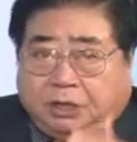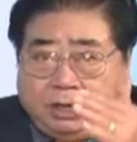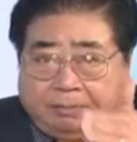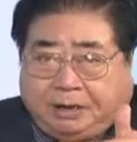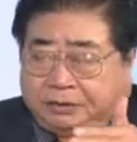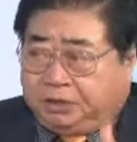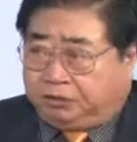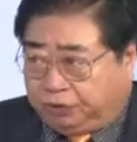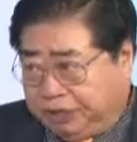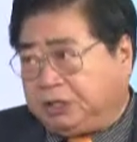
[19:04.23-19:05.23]
Among the
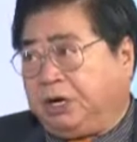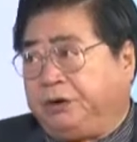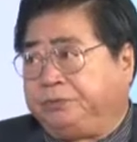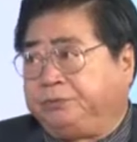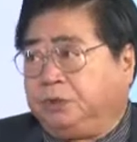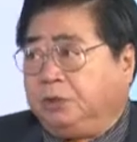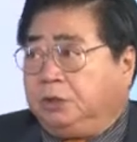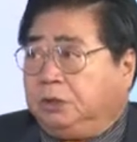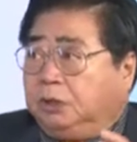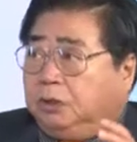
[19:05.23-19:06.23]
three, though,
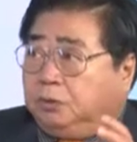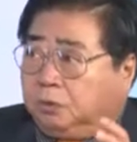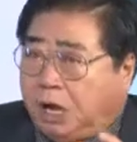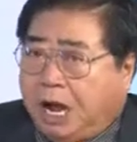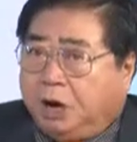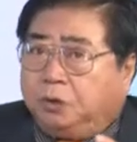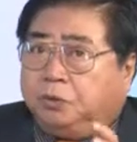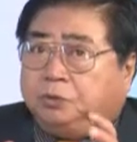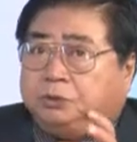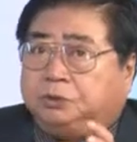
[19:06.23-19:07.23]

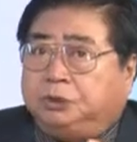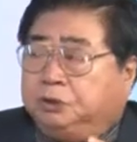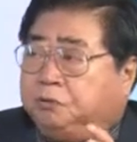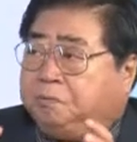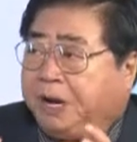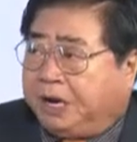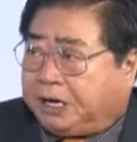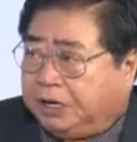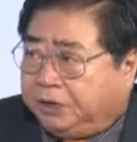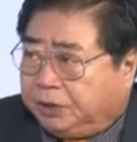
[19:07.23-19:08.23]
how do you
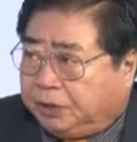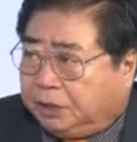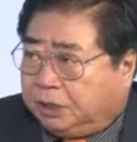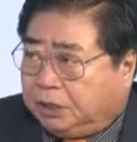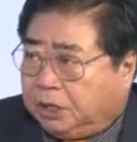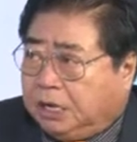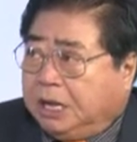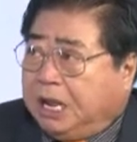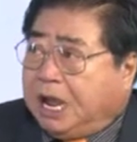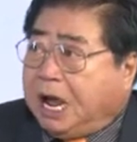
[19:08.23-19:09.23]
pick?
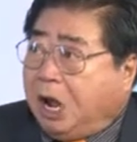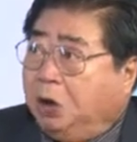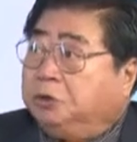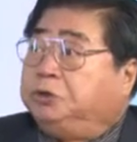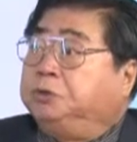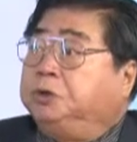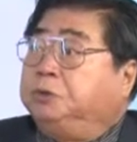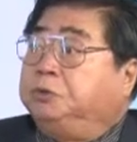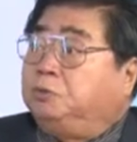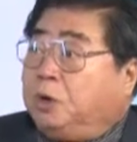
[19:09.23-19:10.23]
How do you,
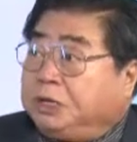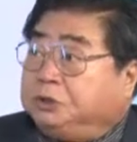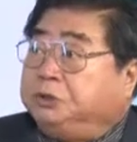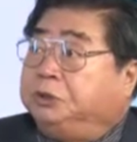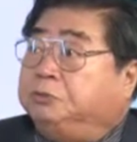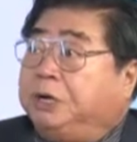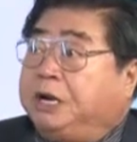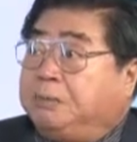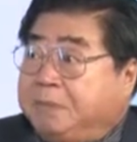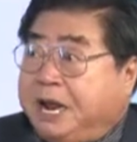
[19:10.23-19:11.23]
what do you
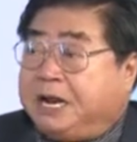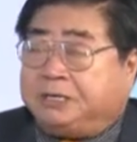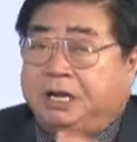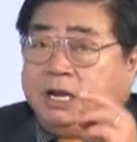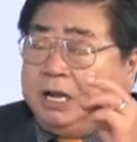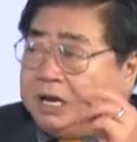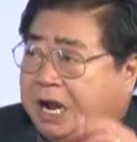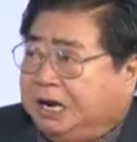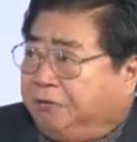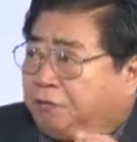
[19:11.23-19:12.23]
recommend
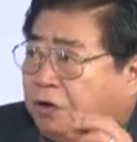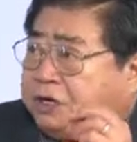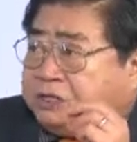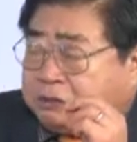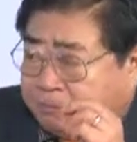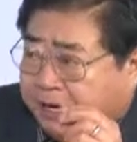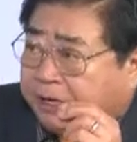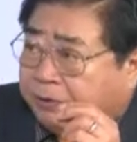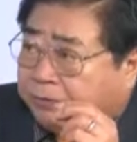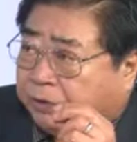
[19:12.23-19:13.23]
Californians
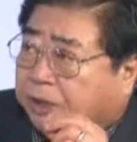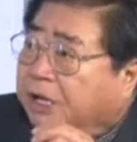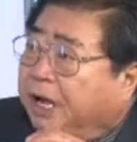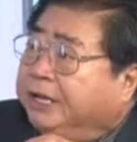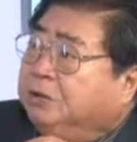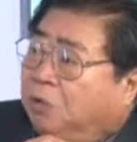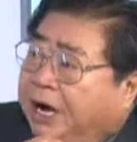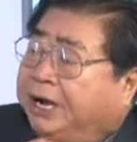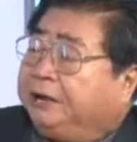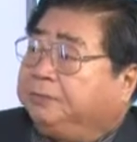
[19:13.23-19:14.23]
pick and
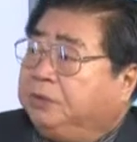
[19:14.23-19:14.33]
why?